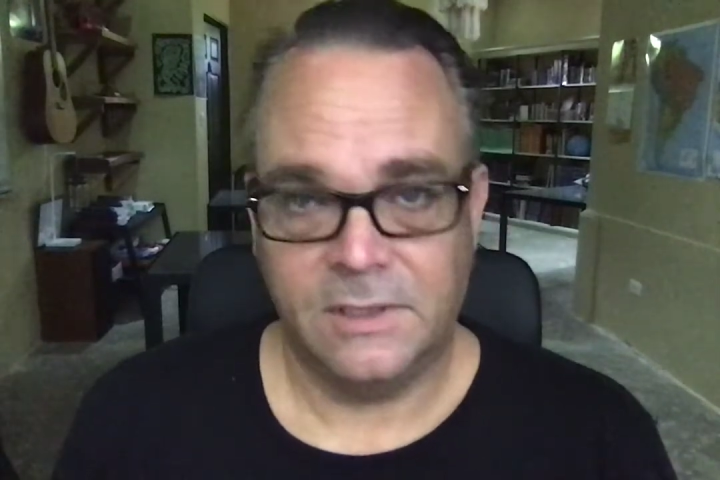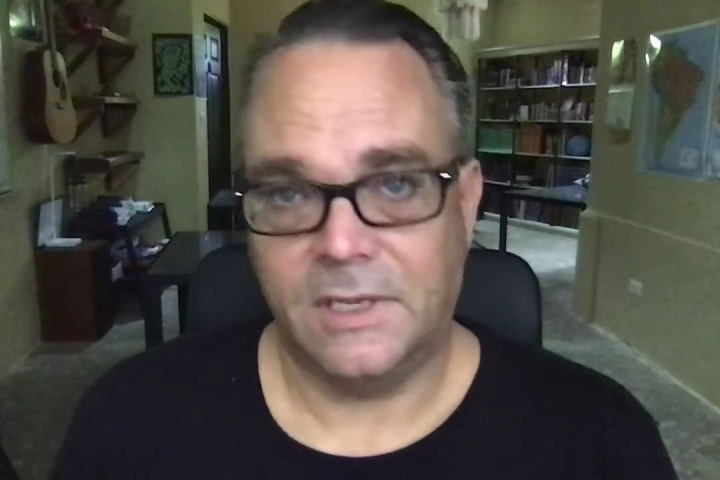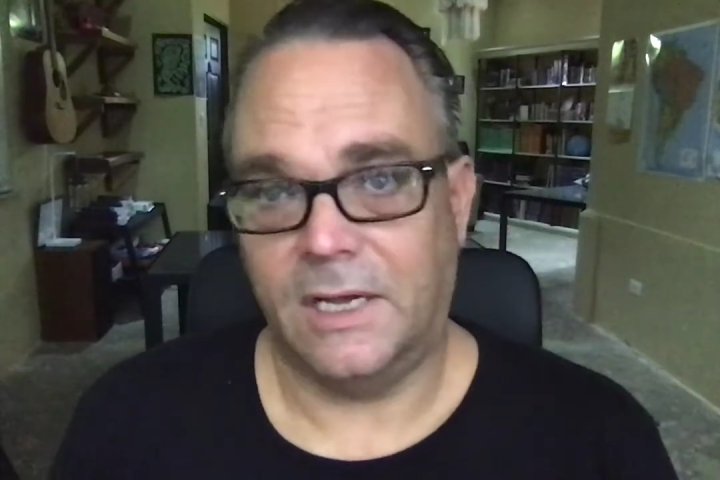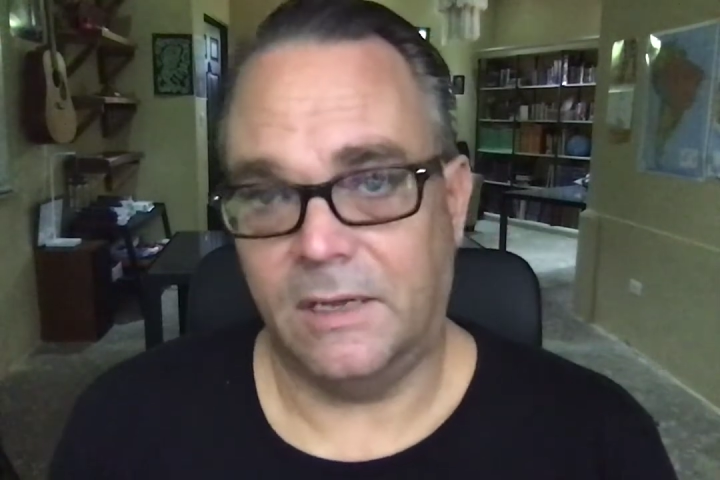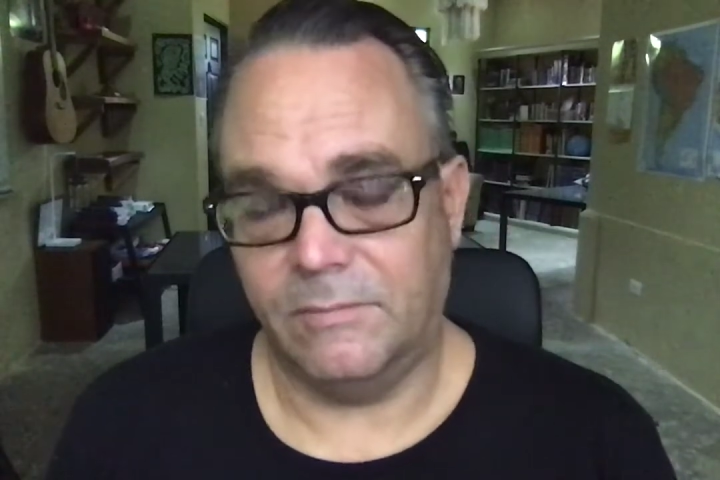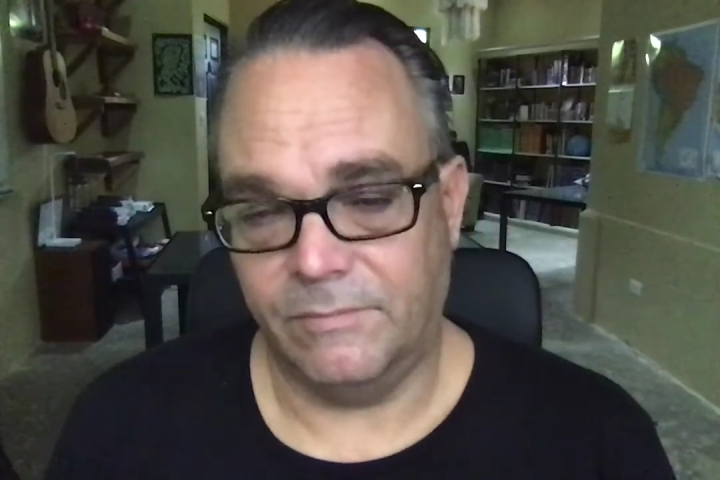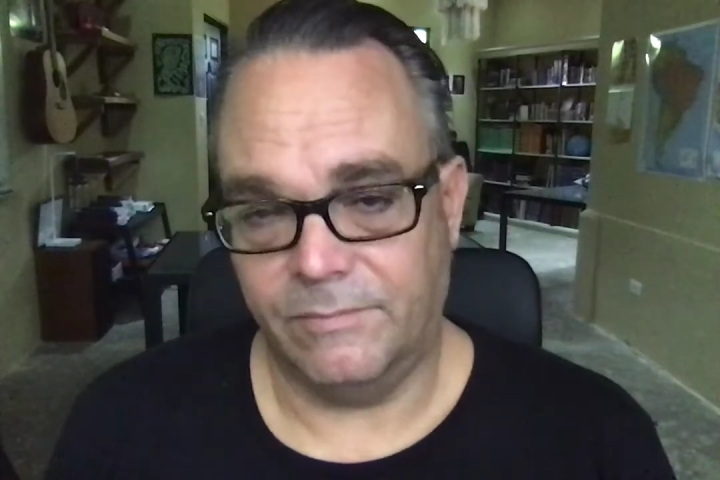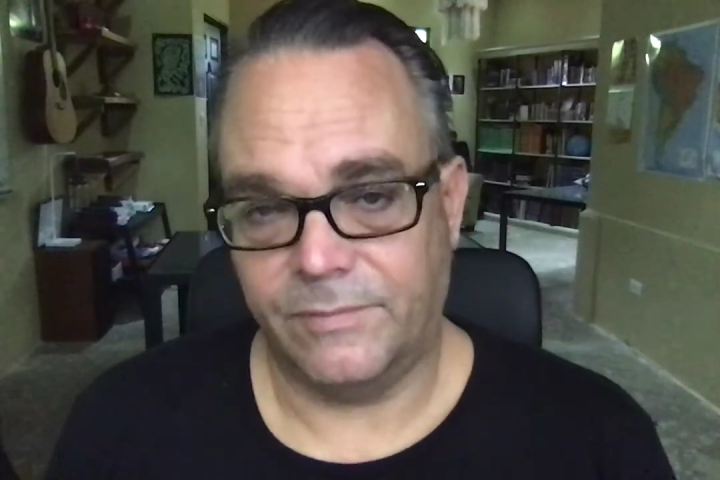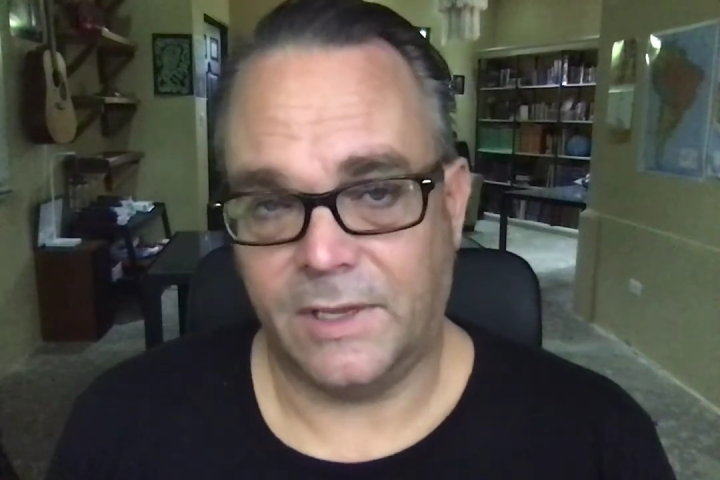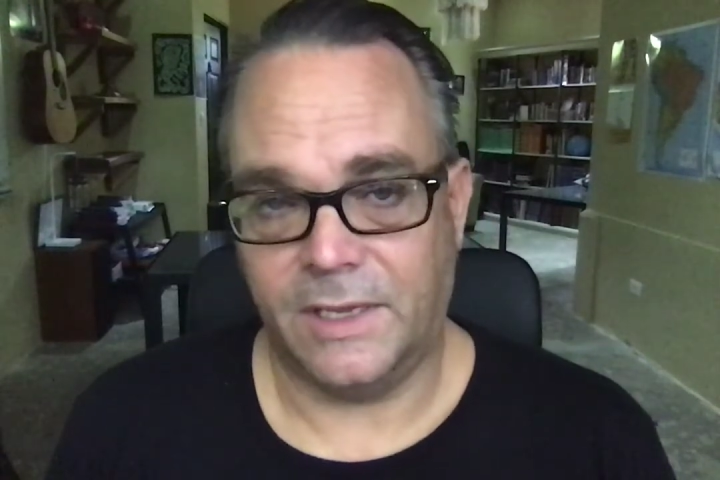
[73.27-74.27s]

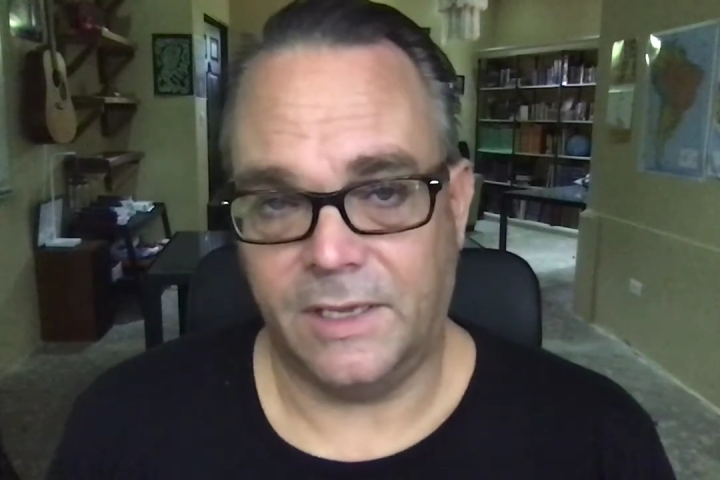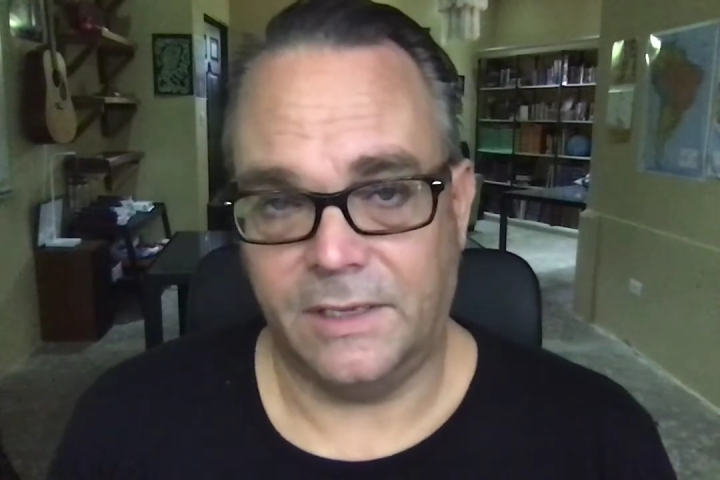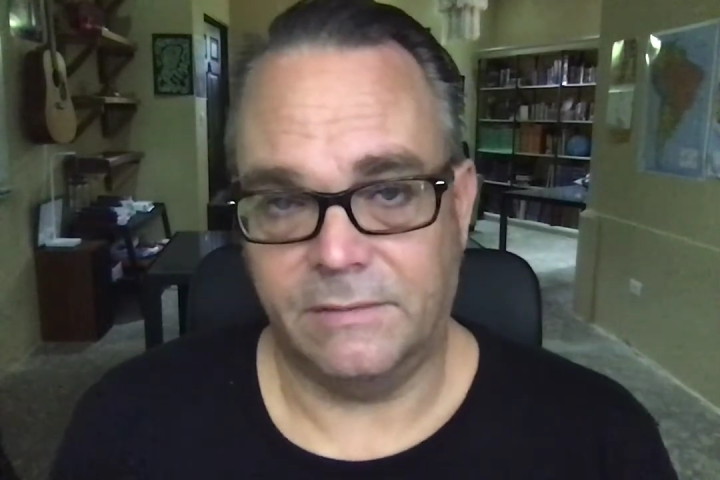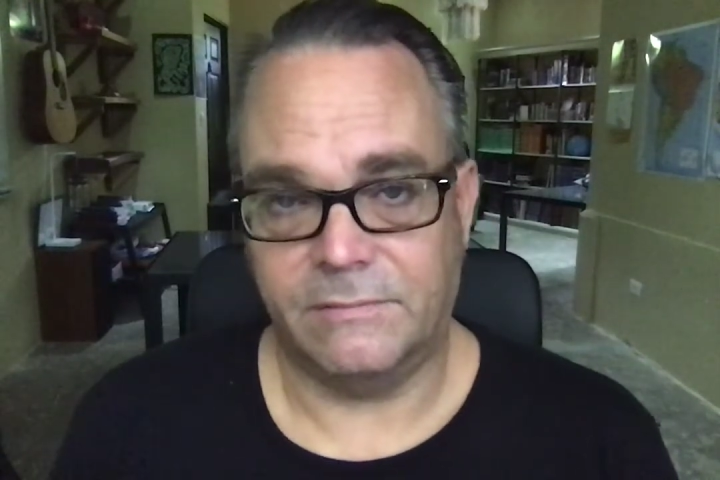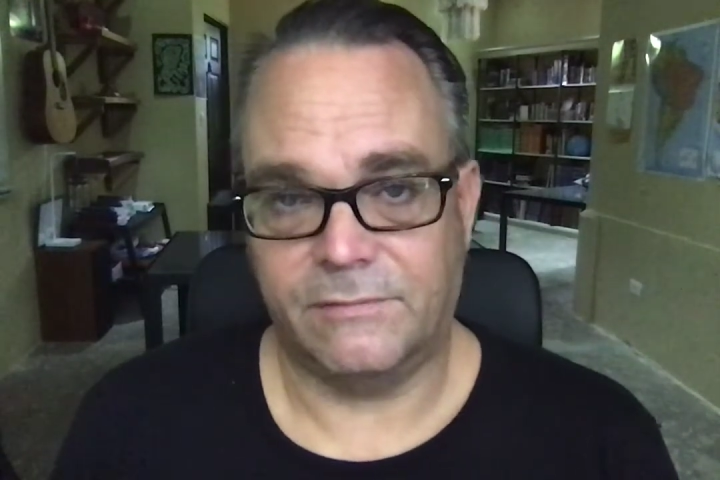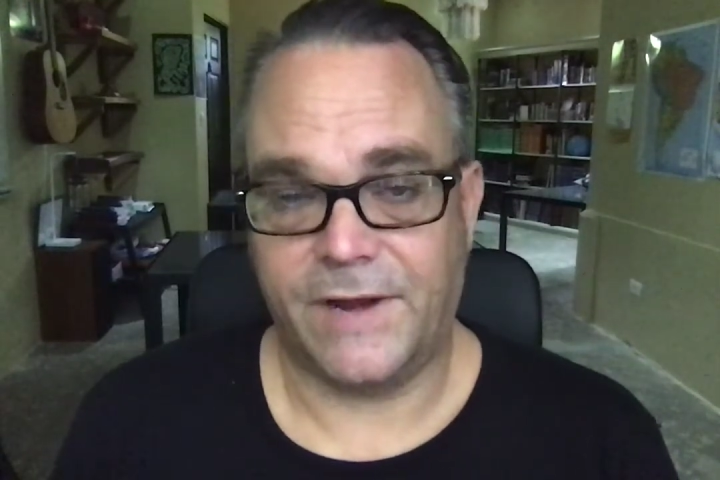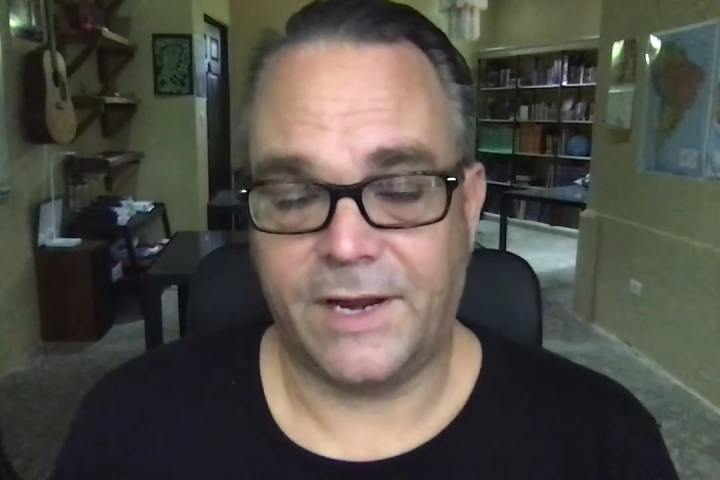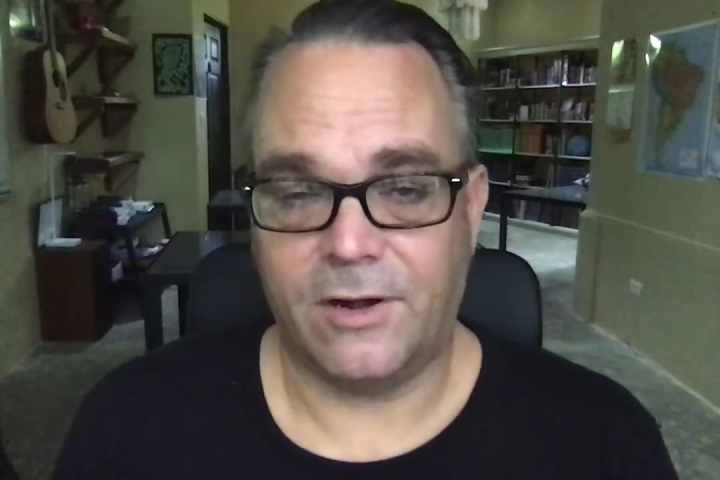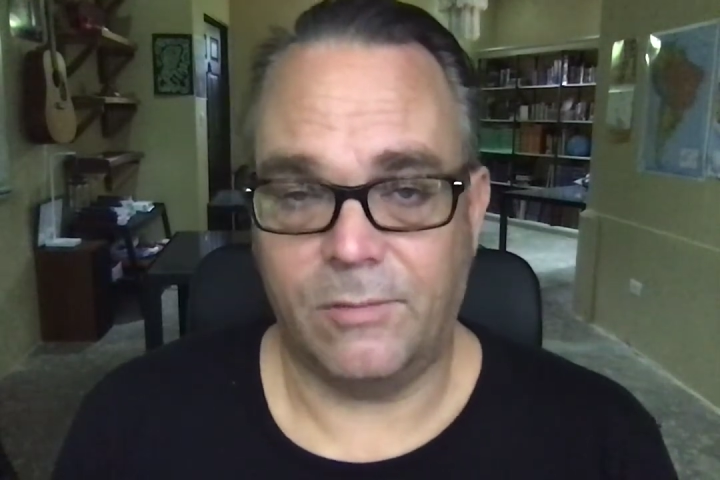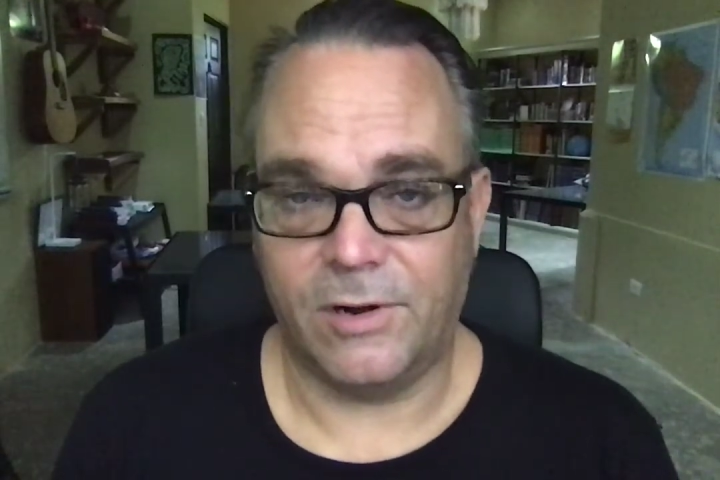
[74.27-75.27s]
Frank
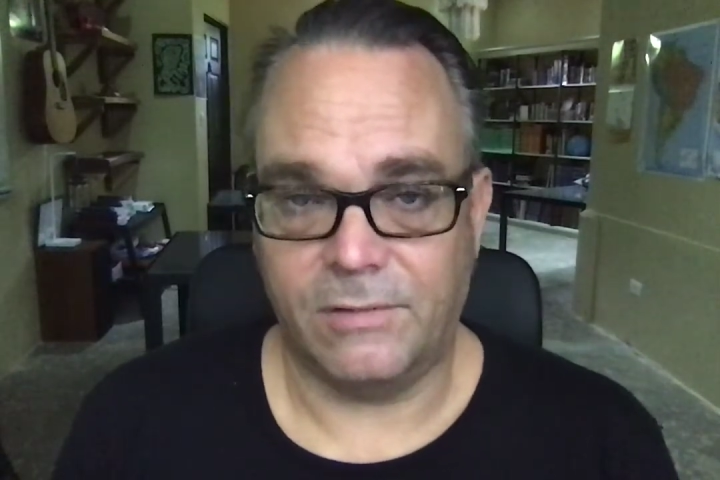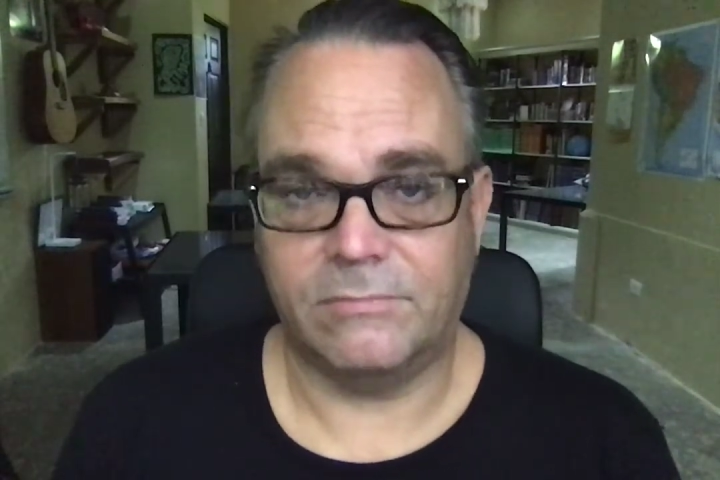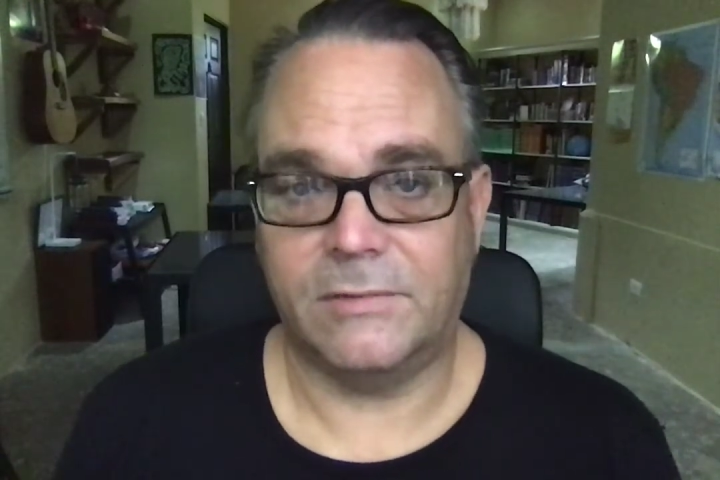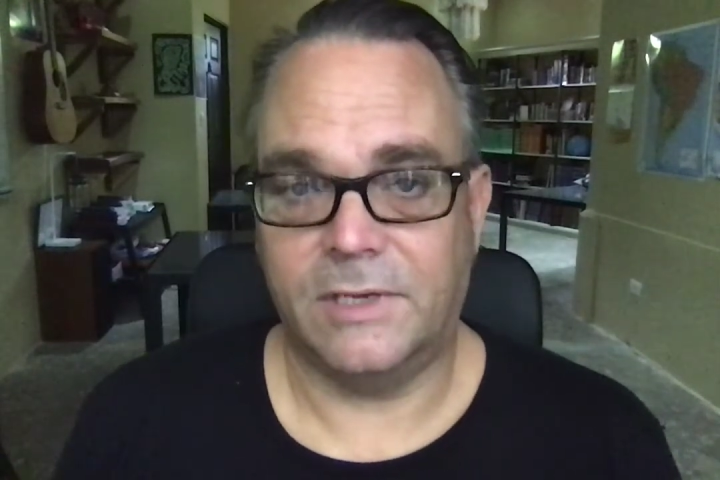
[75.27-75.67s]
Herbert,